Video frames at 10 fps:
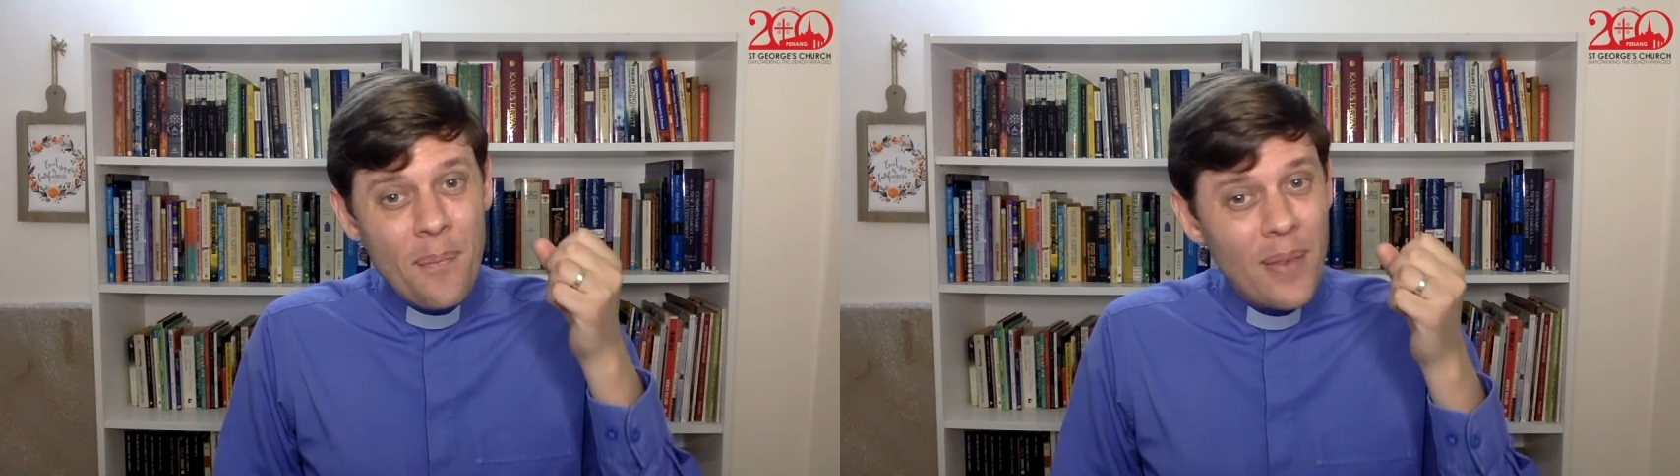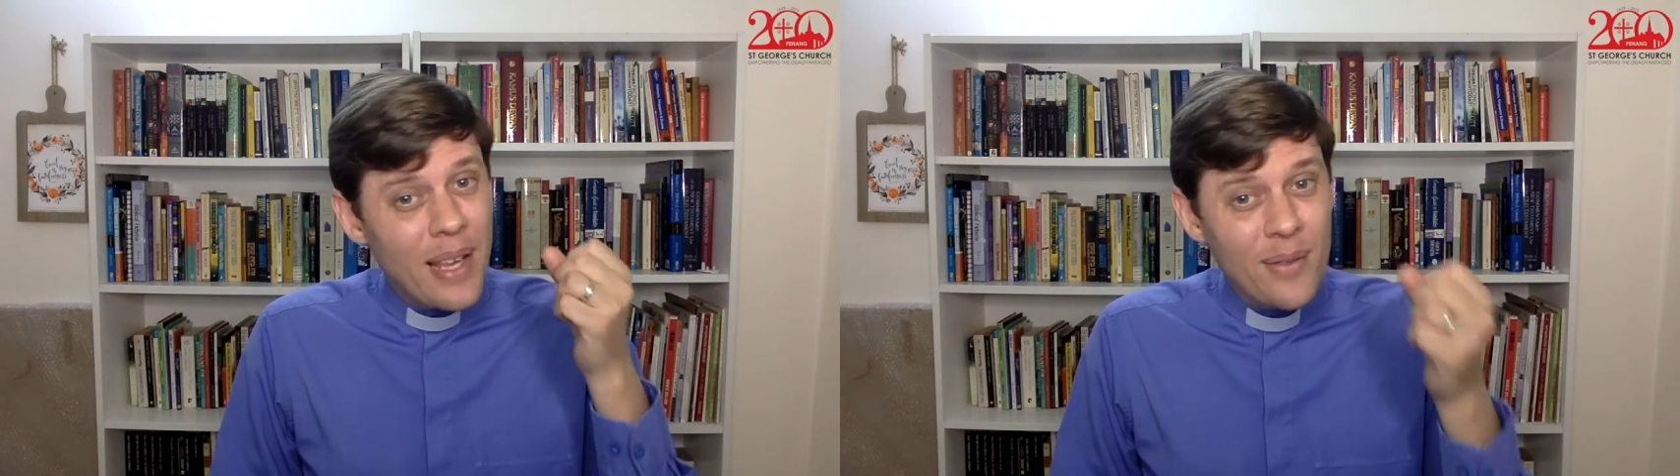
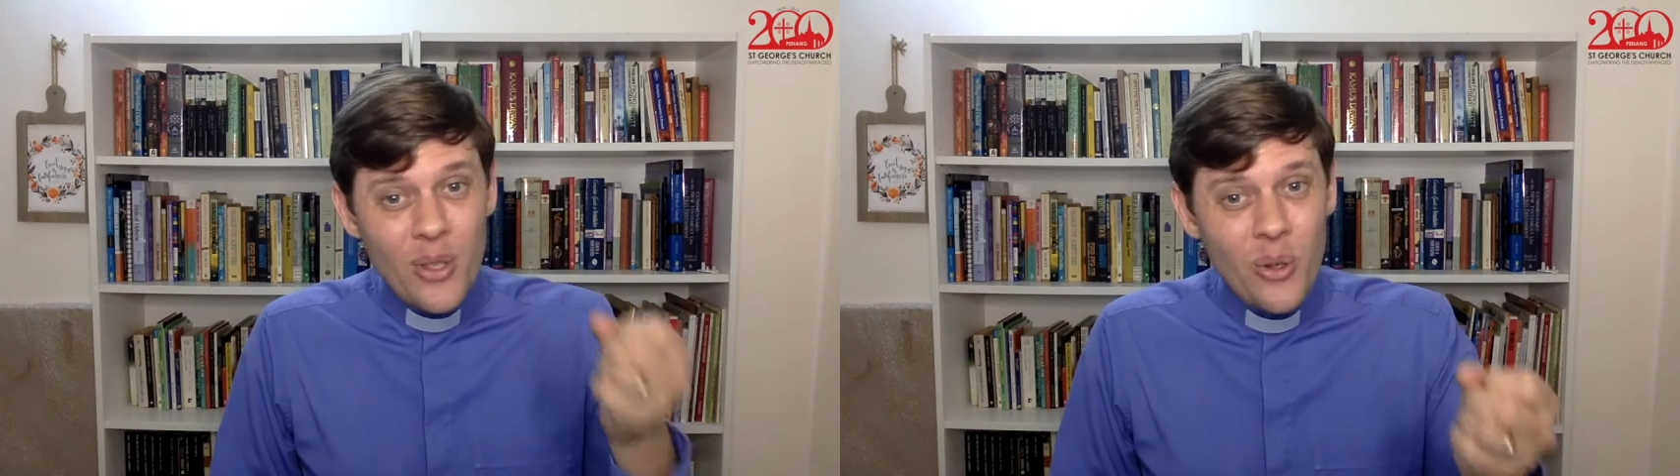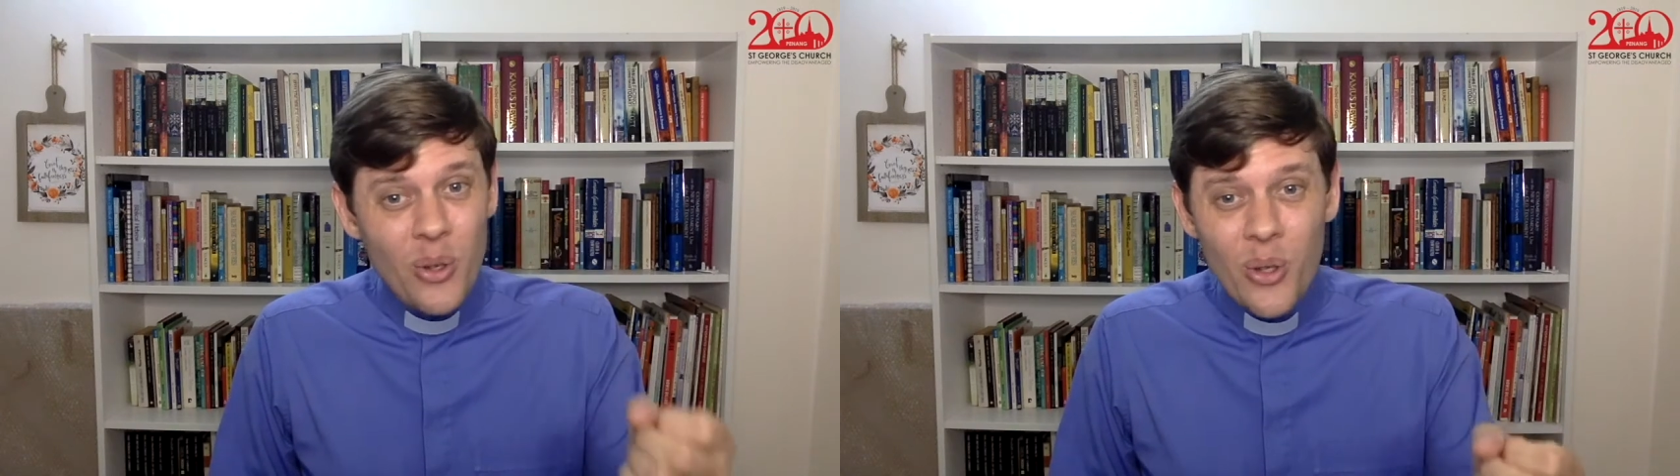gives
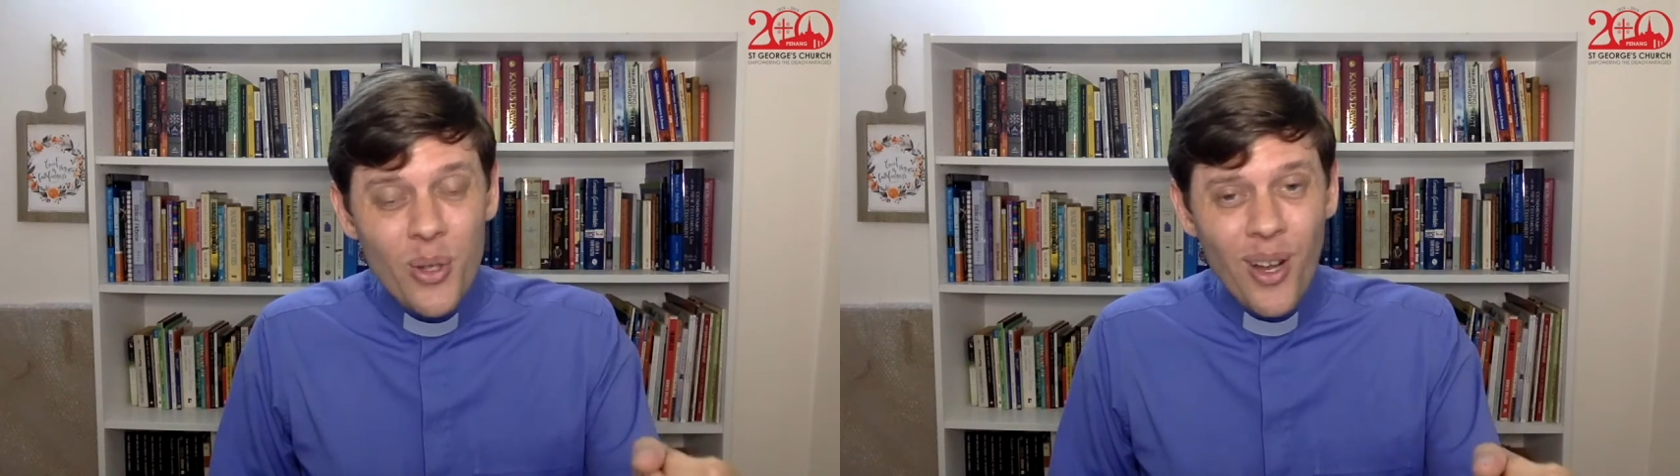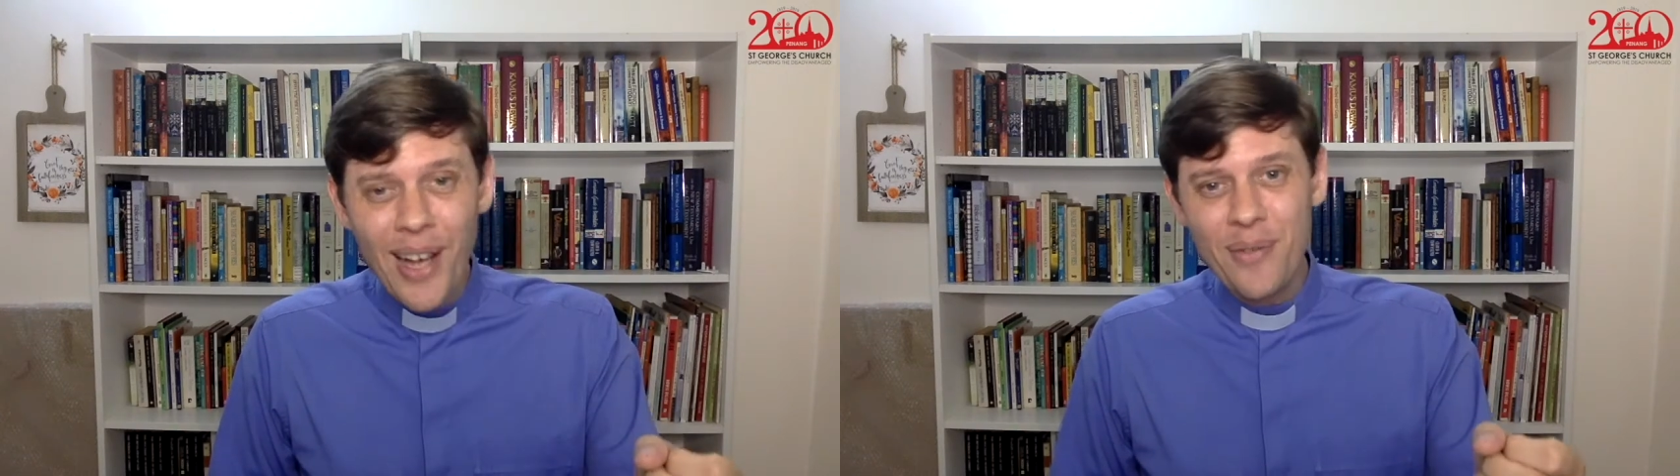you new
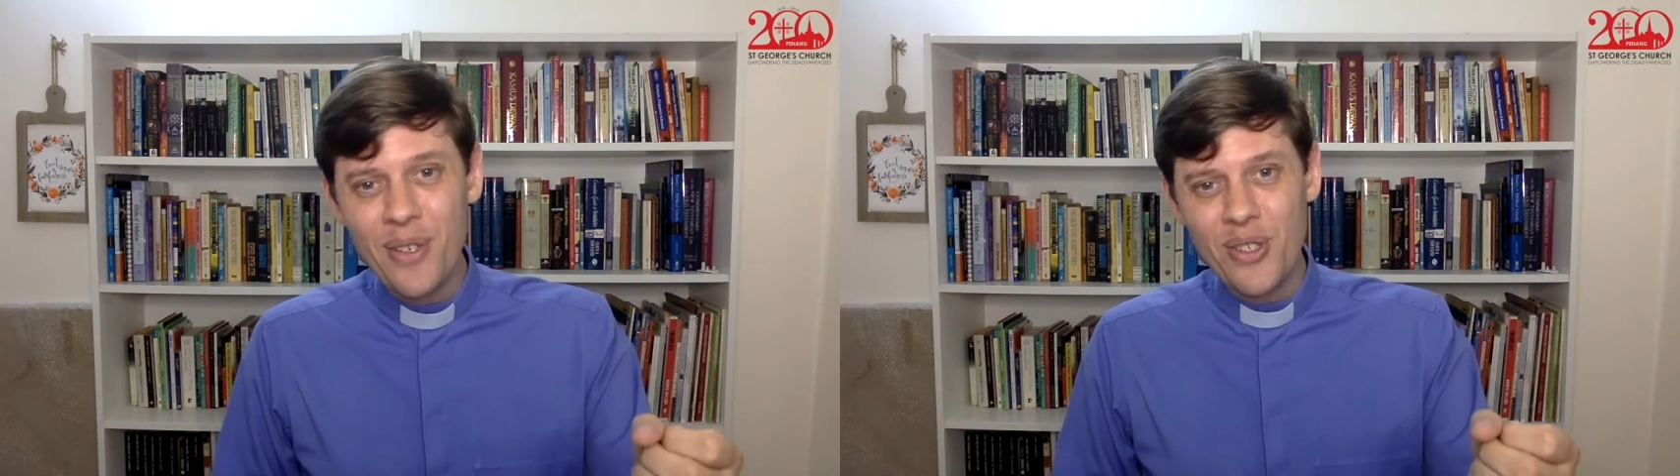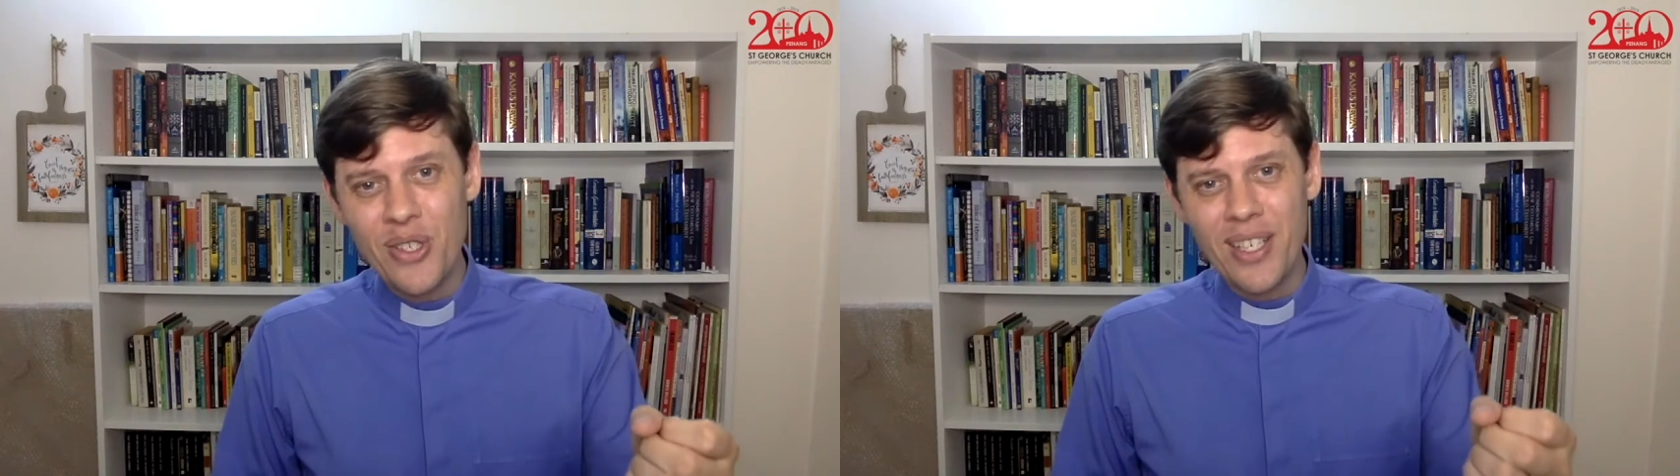life
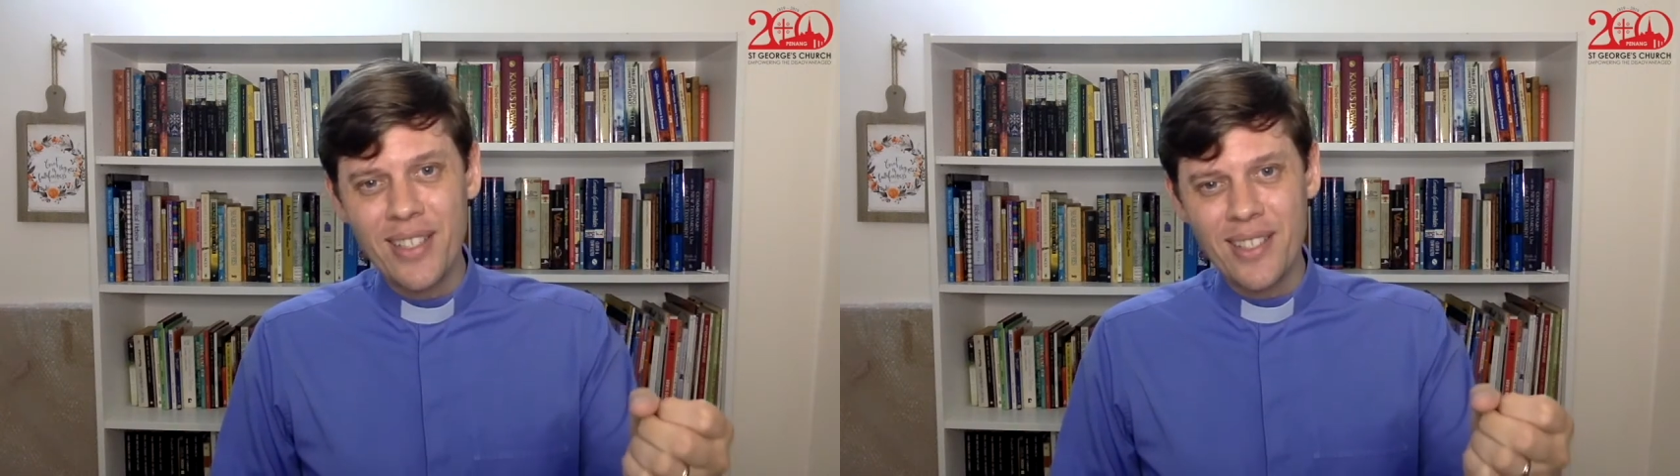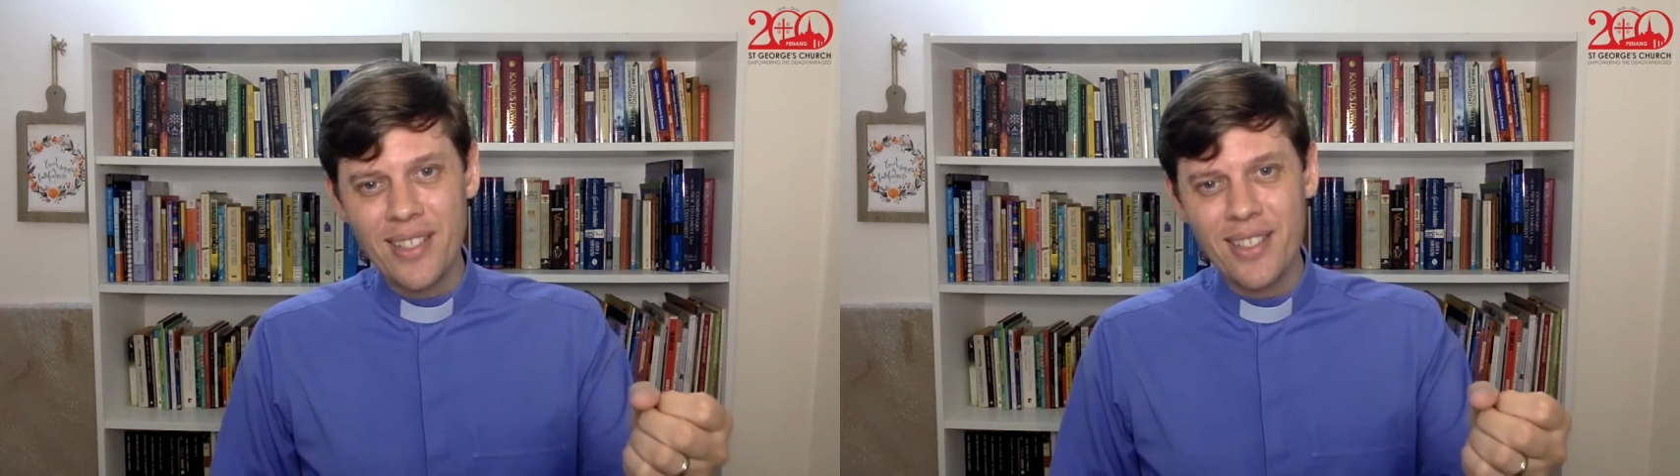in
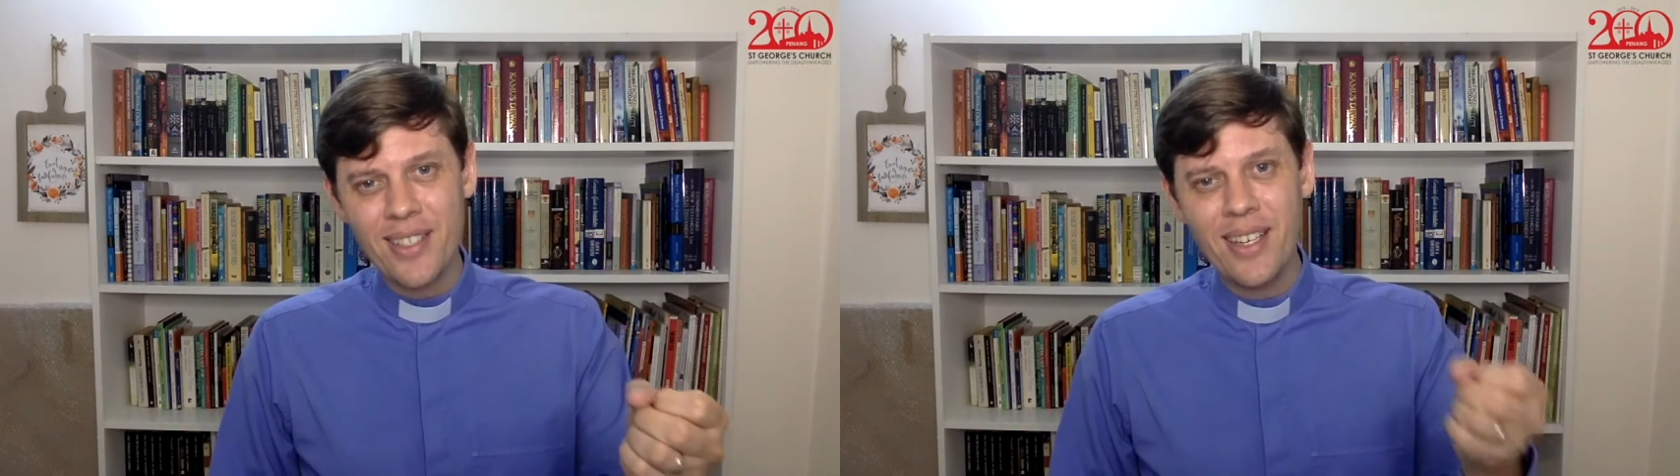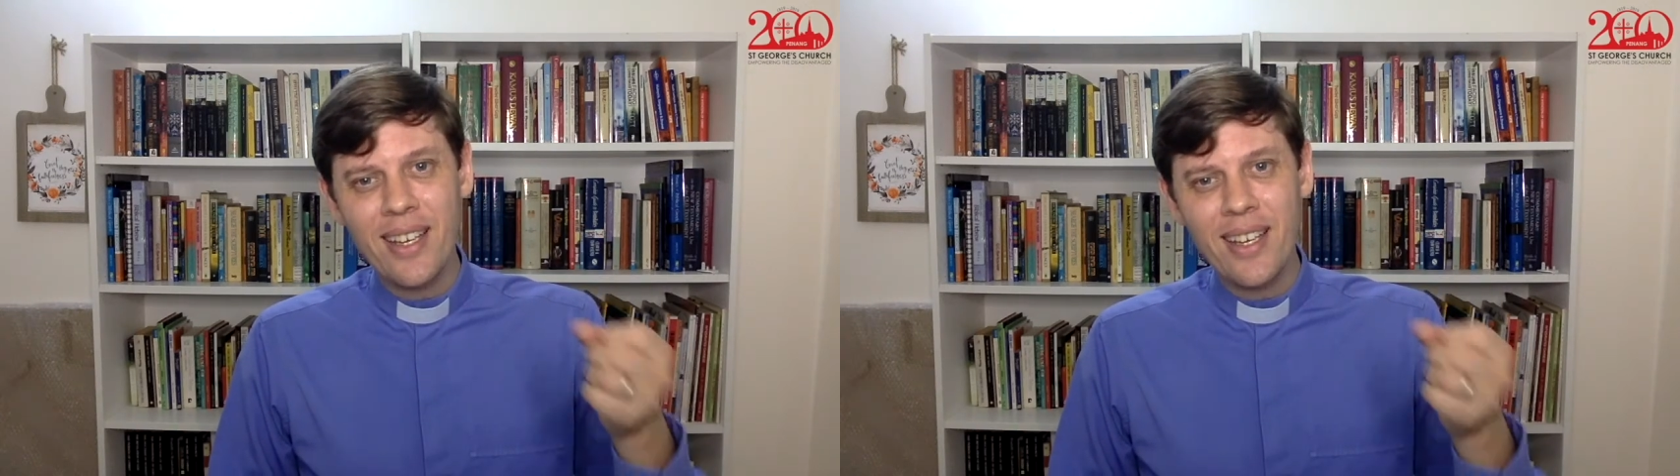Jesus,